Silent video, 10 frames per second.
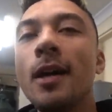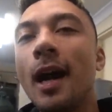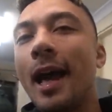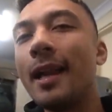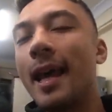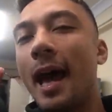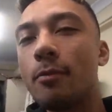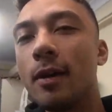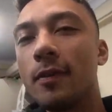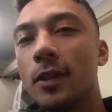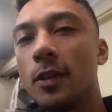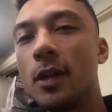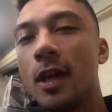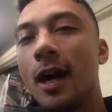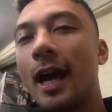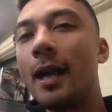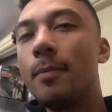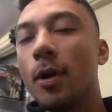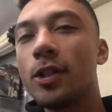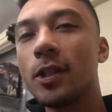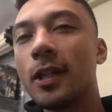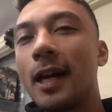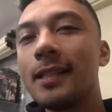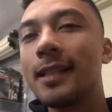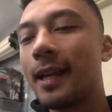I had ad revenue, I had merchandise,